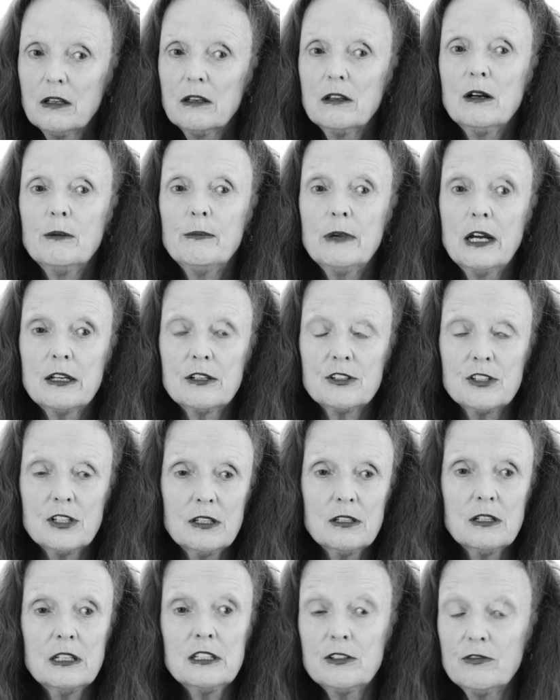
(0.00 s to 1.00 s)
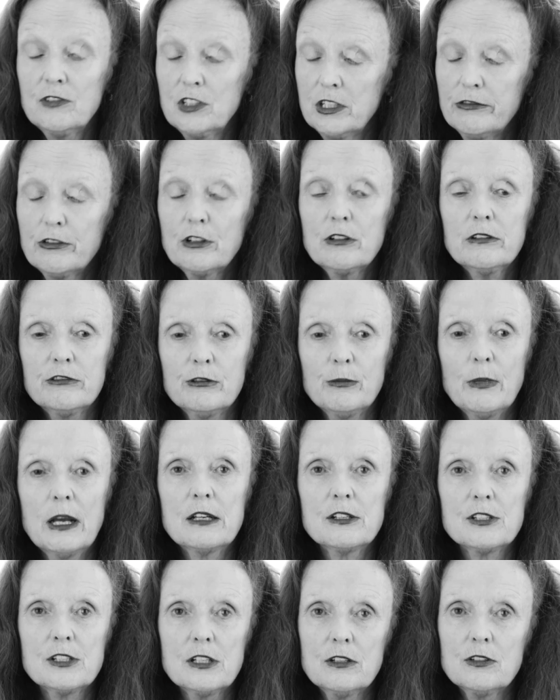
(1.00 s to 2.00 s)
It's difficult for
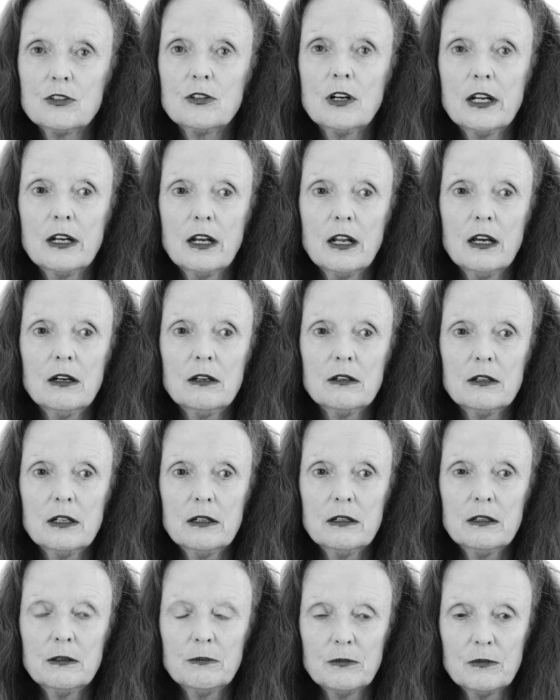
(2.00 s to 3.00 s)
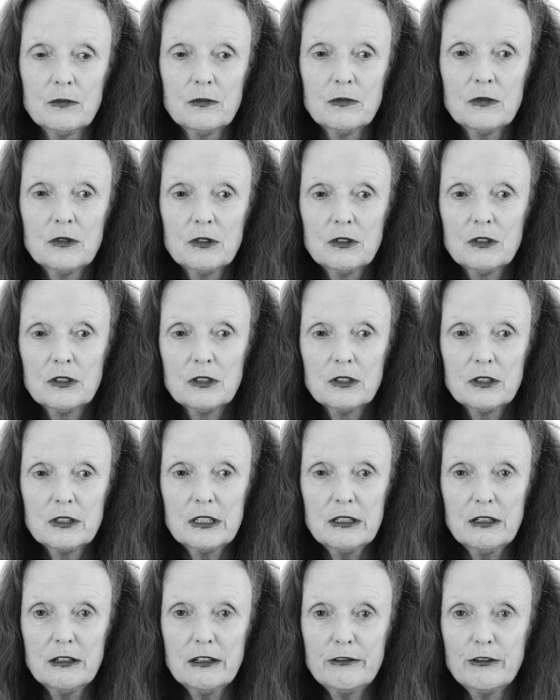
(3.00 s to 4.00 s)
magazines right now.
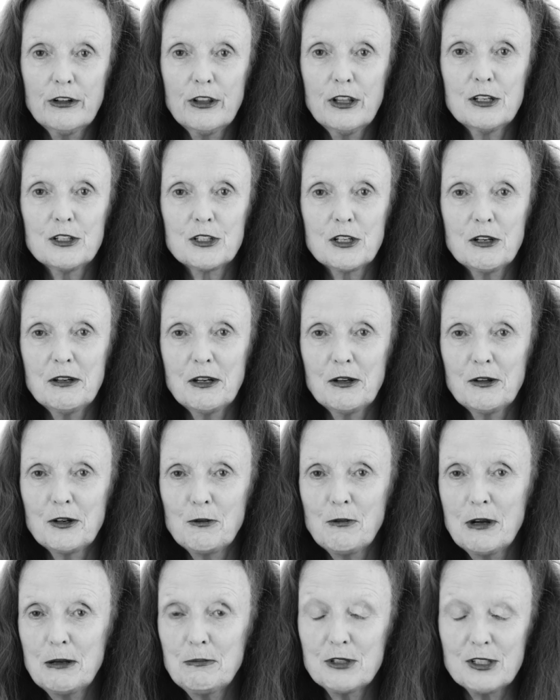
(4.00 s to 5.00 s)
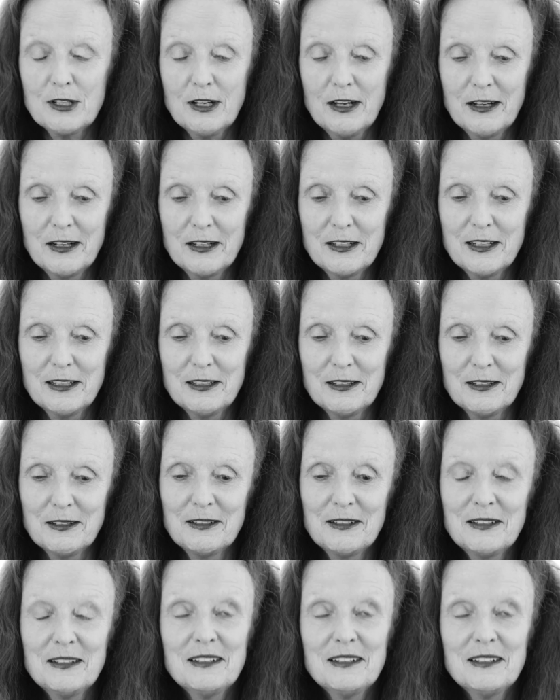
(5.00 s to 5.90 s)
Everything's going on a website, and